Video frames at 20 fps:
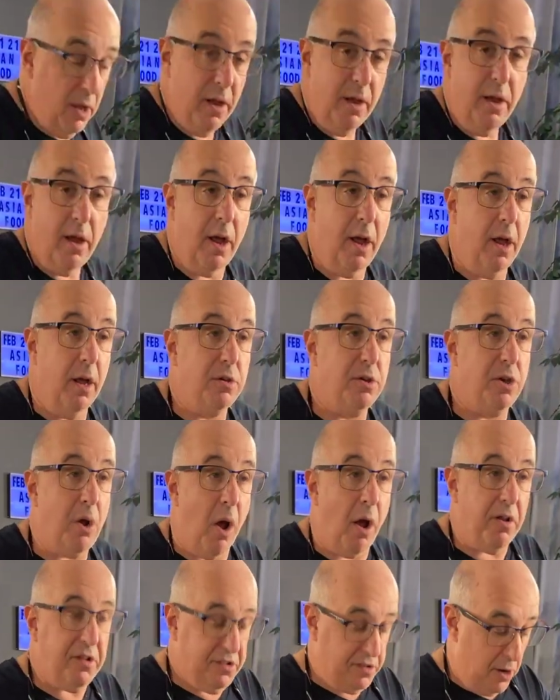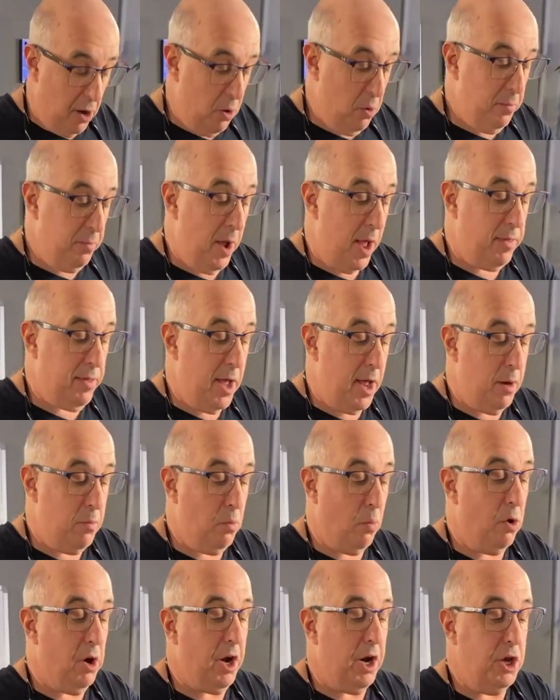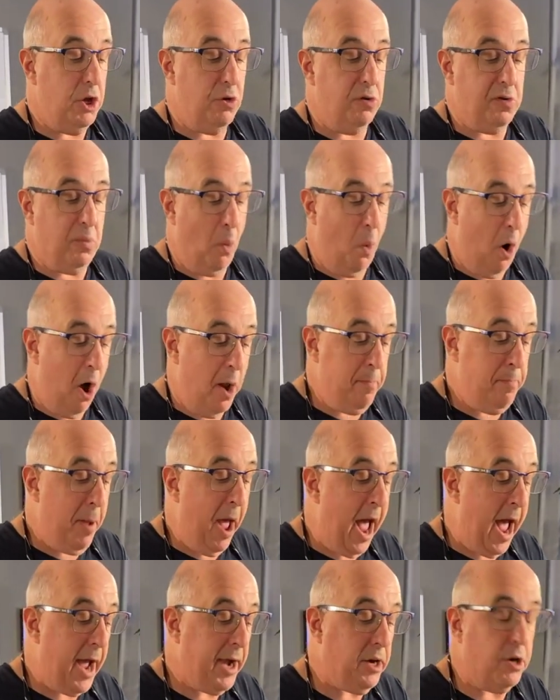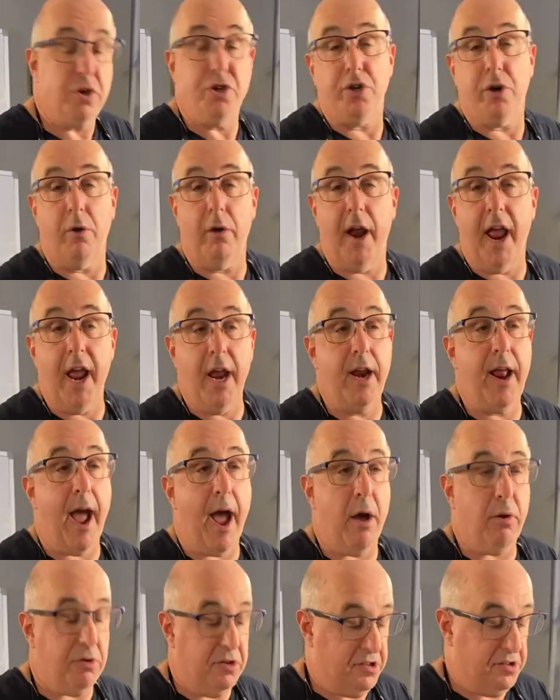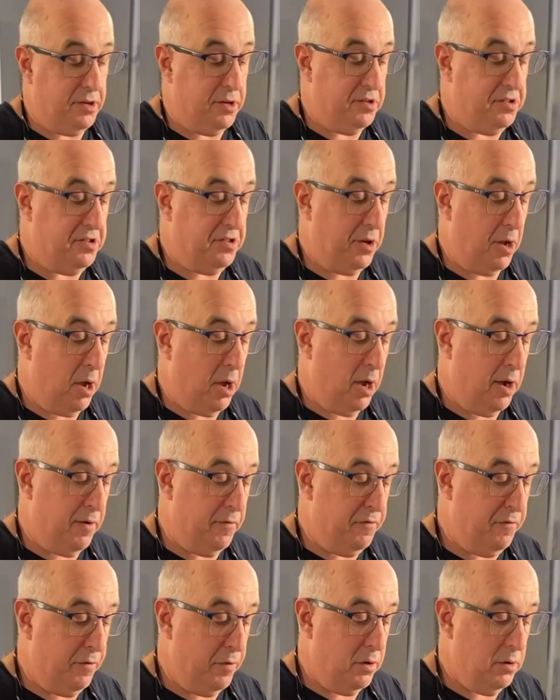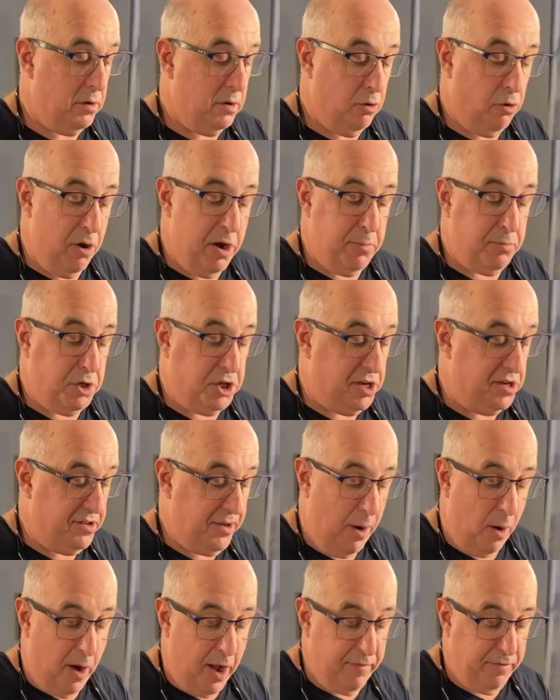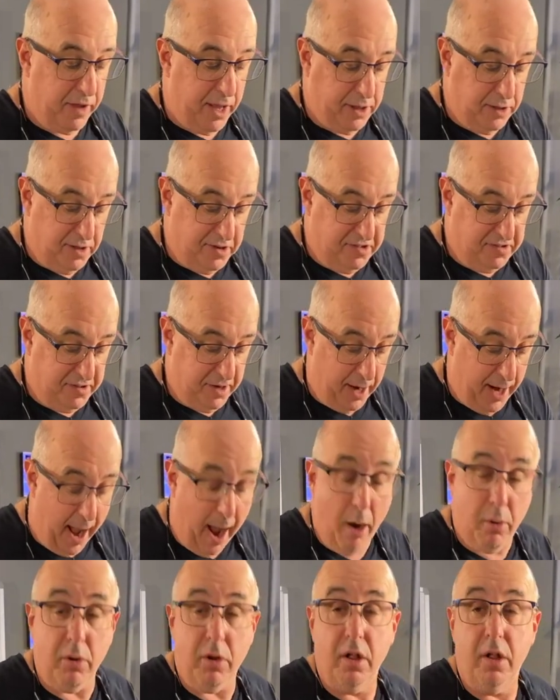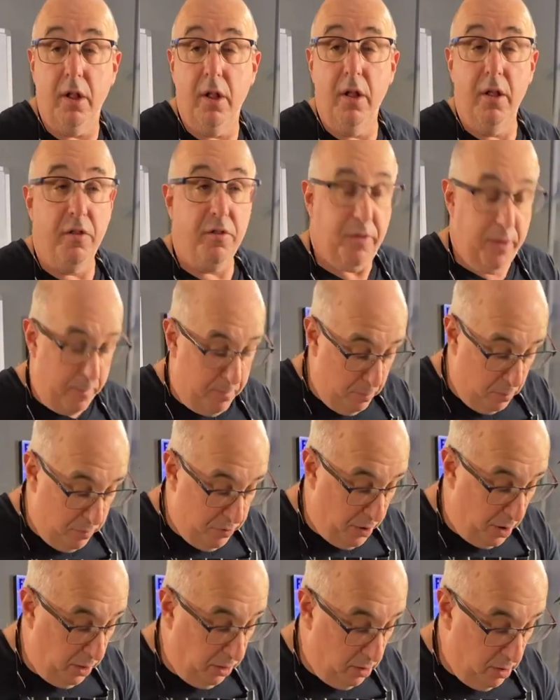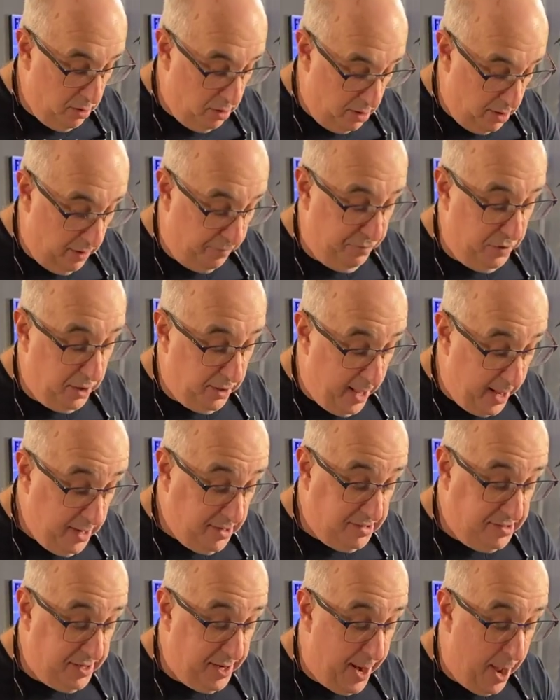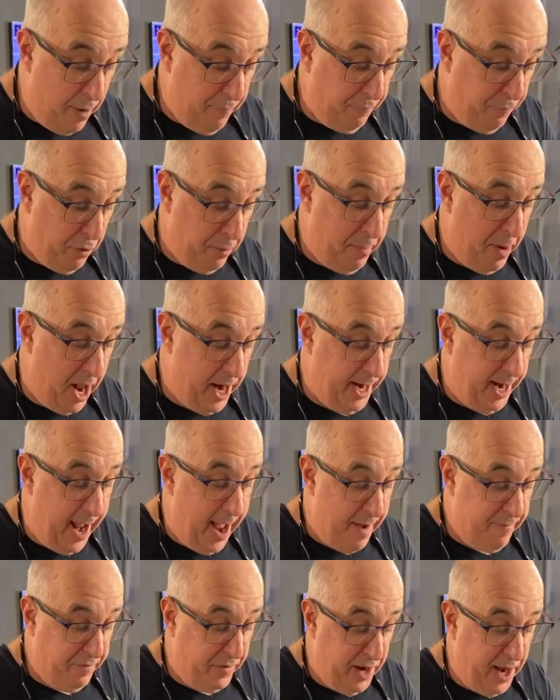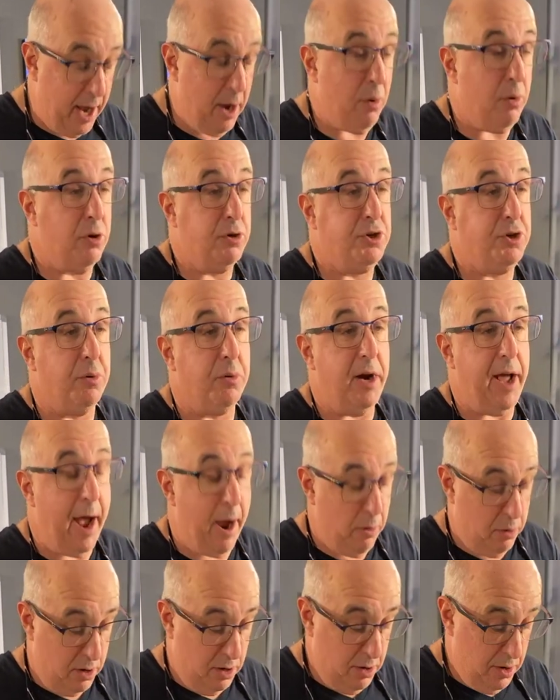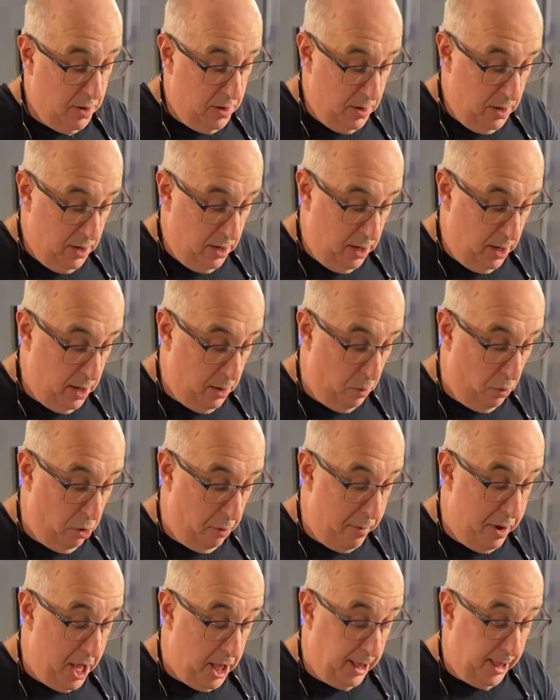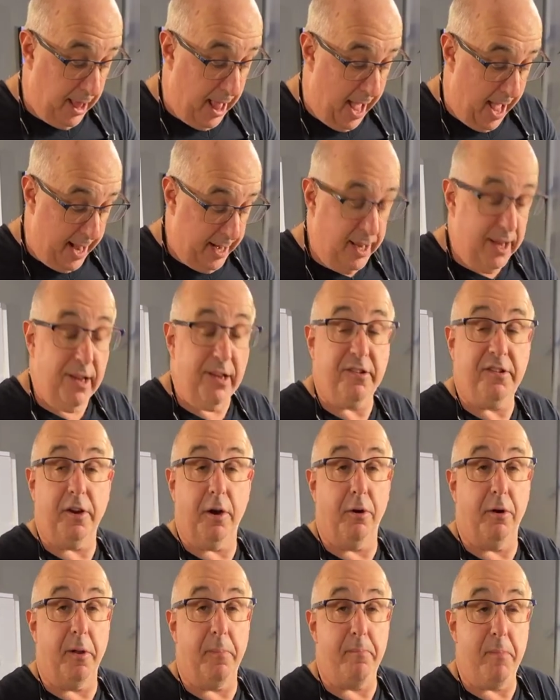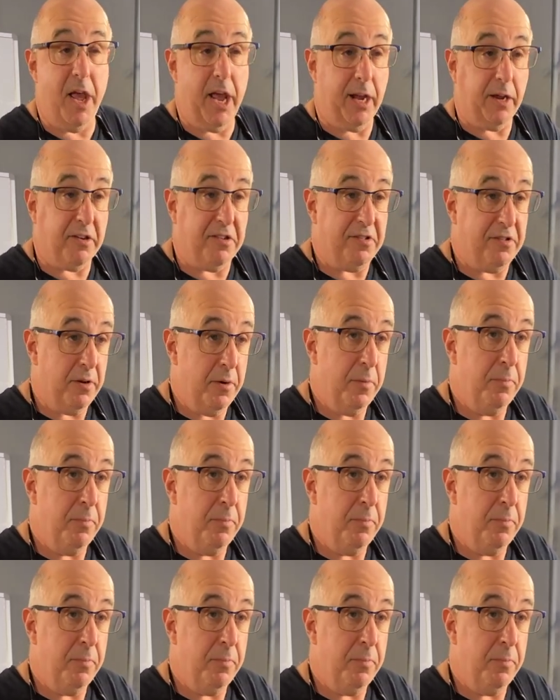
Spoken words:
Also, and then we're going to use 1 package or 8 ounces of cream cheese. Now I've let this sit out. If you let it sit out for about a half an hour to an hour, it will be a lot easier to mix.